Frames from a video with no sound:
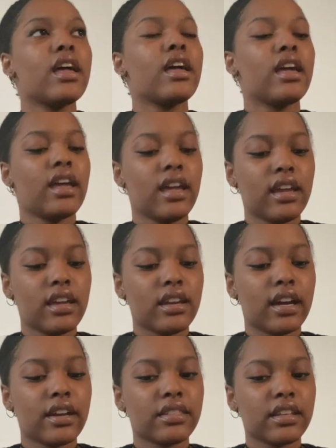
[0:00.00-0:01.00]
And
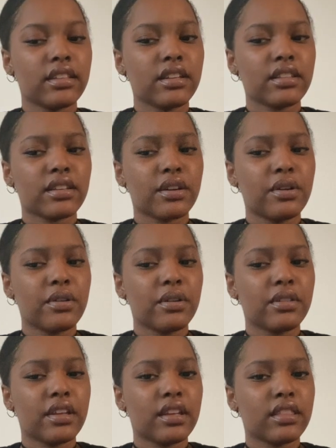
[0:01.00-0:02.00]
I think that the
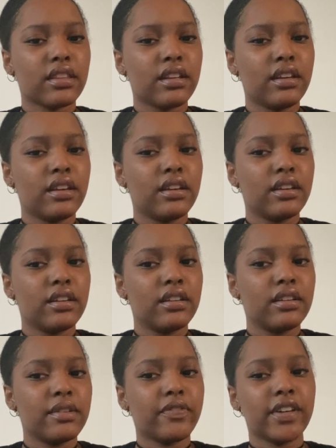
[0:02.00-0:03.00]

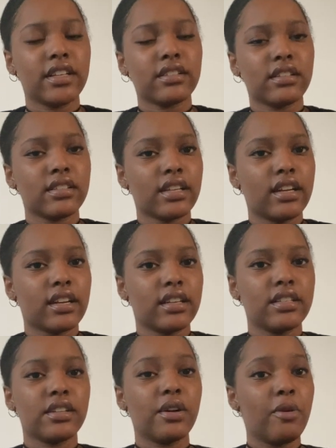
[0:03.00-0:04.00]
Nymphet aesthetic
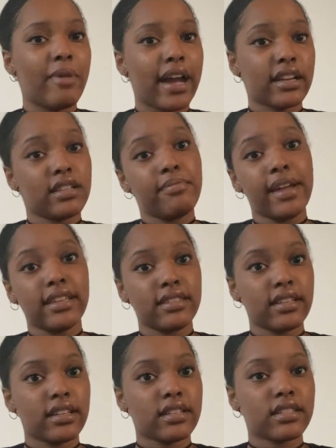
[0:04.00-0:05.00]
needs to go back to
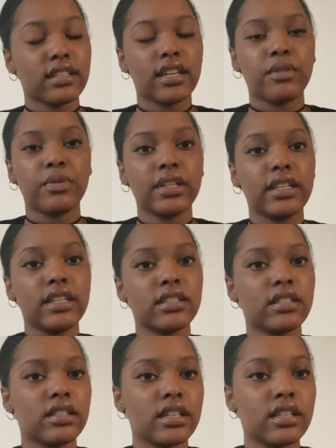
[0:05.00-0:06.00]
basics. It really needs
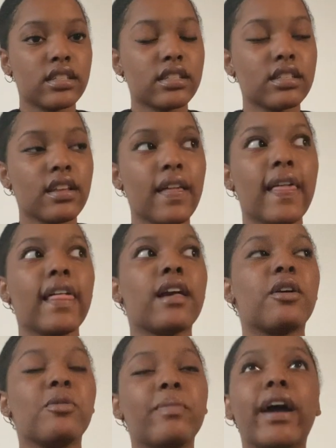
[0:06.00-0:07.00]
to just
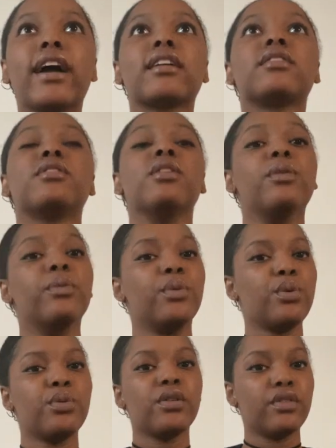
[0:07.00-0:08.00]
go back to the
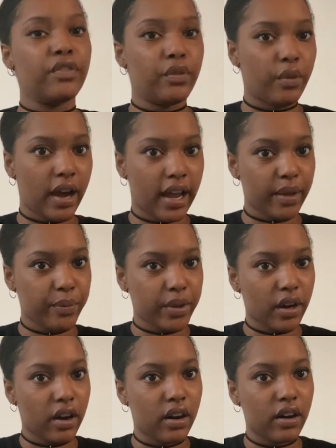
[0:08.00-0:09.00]
root of why
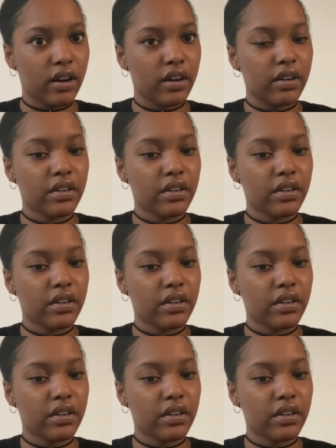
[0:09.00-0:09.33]
we all